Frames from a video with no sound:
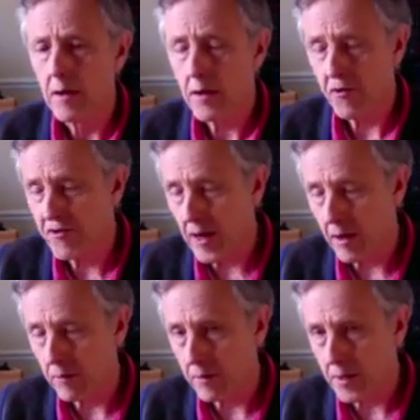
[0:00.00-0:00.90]

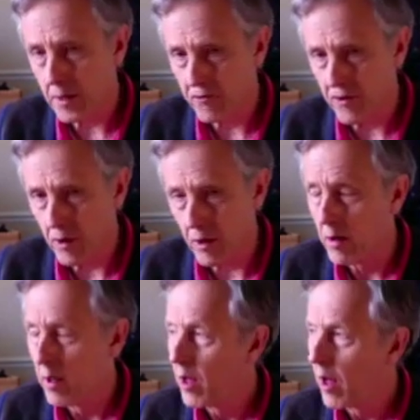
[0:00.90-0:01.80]
Gestalt teacher,
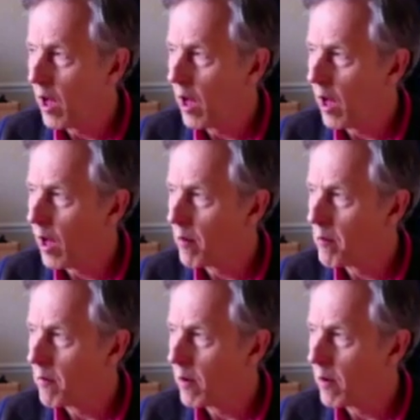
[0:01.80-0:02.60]
Malcolm